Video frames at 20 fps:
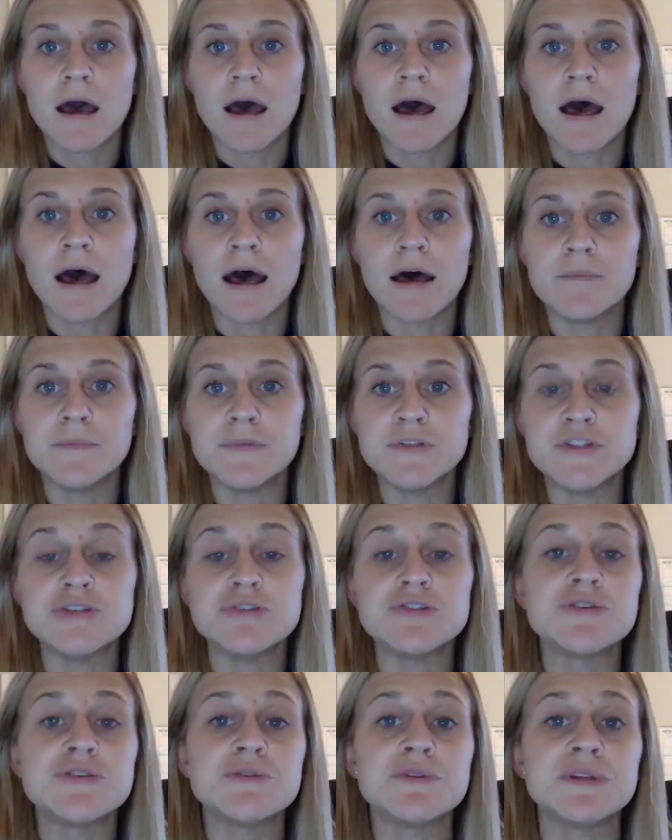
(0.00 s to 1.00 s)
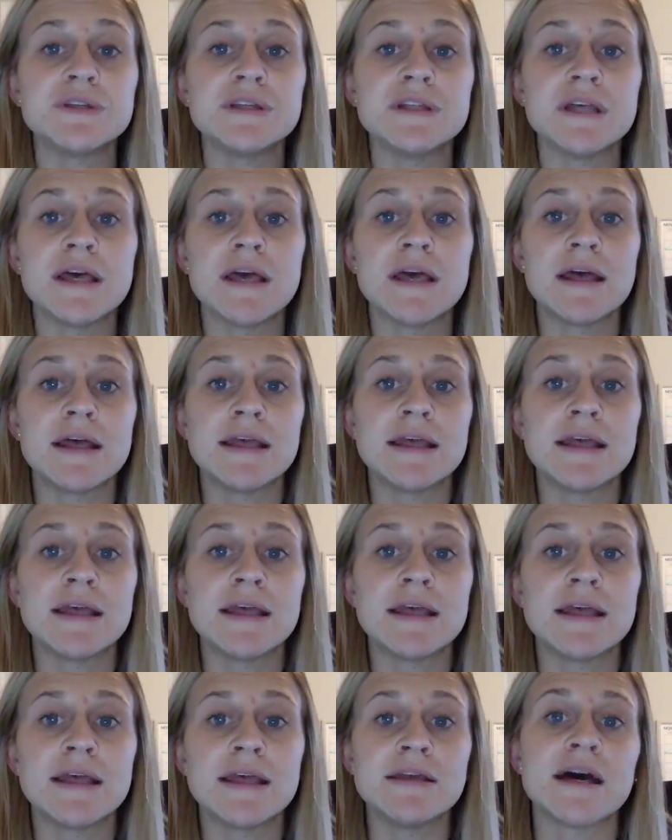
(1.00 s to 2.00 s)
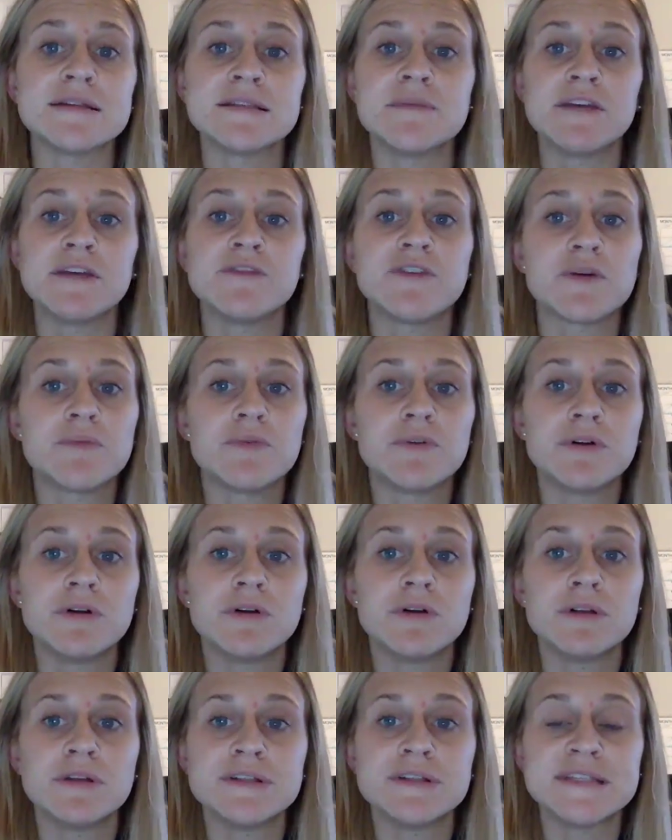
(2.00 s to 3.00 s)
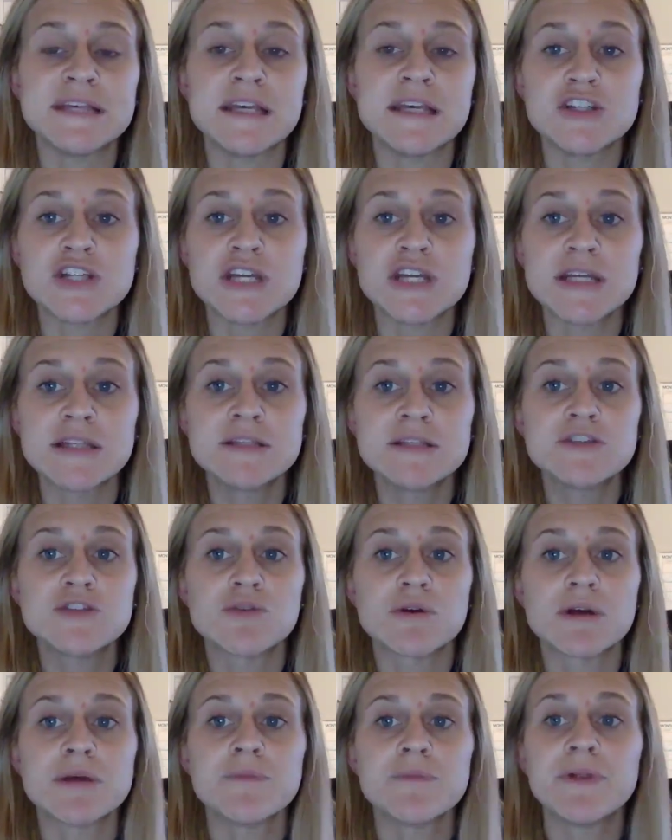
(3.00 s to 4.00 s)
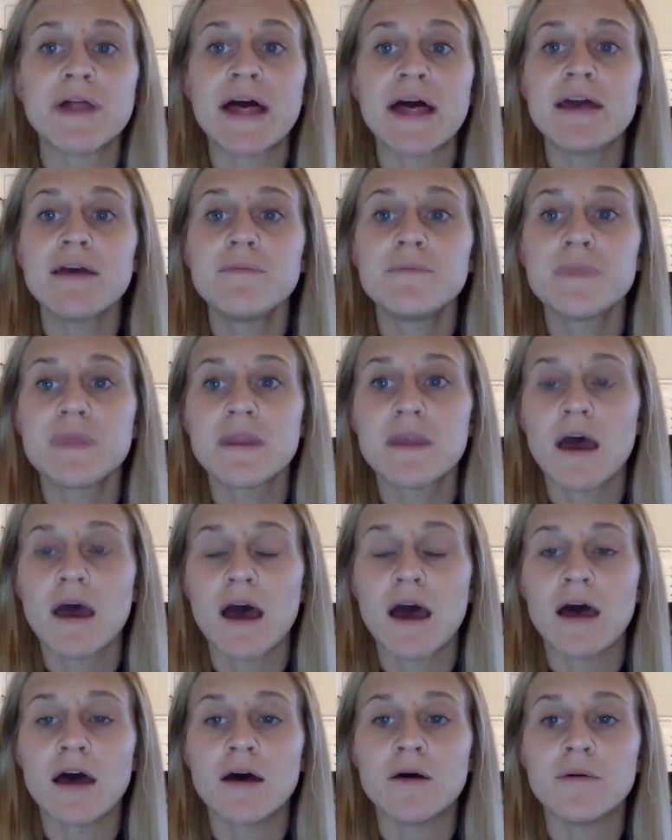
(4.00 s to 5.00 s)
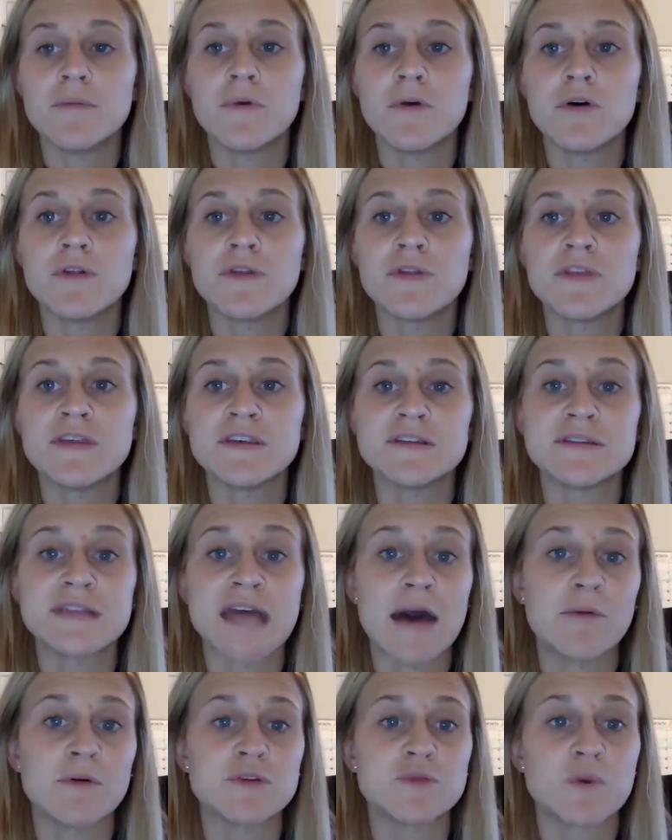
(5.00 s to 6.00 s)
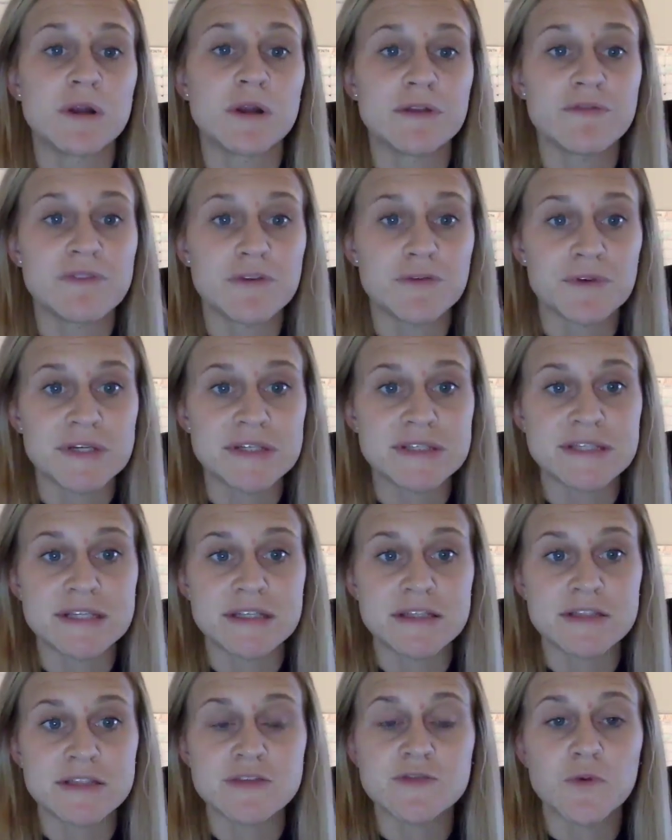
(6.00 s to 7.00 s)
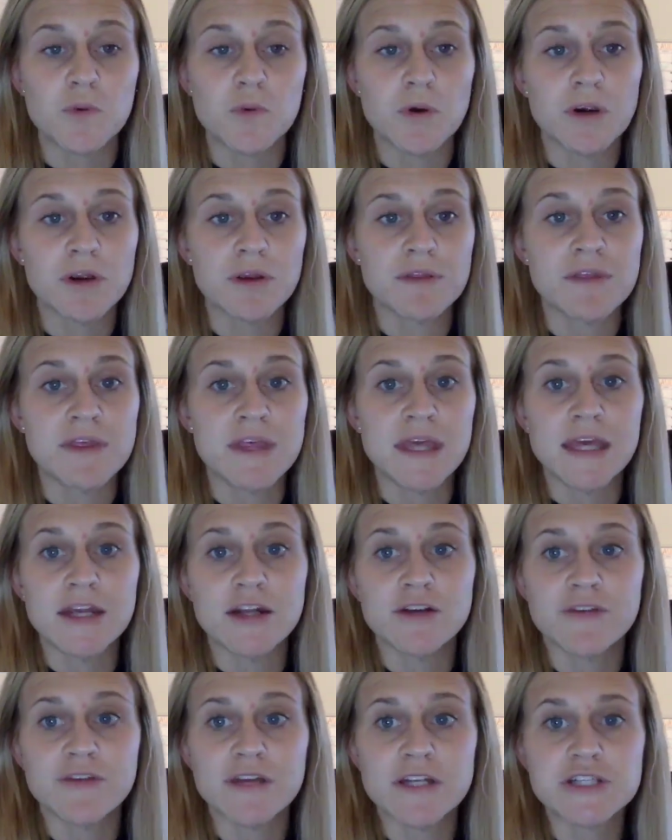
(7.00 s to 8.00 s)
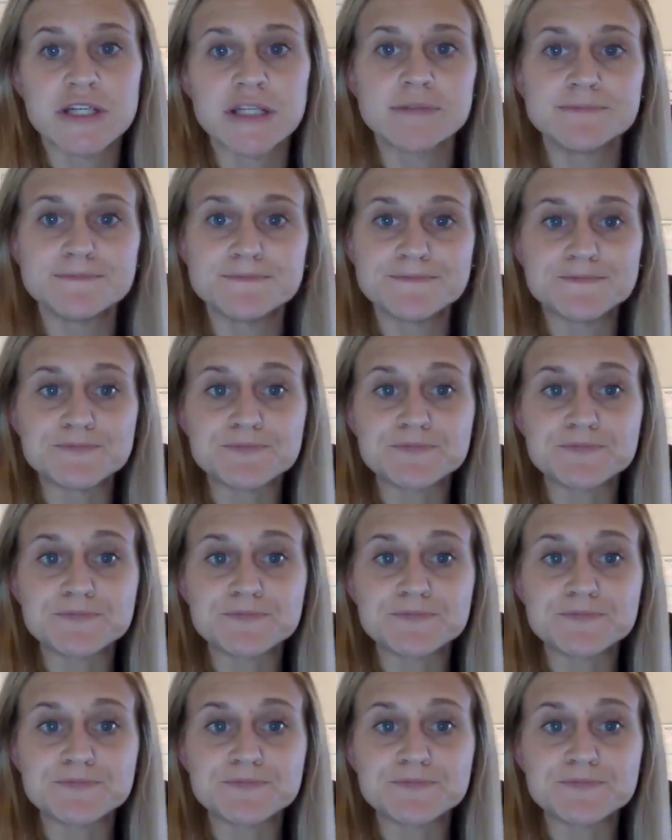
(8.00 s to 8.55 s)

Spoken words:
Due to Eli's limited verbalizations during play, that was one of the reasons for the intervention.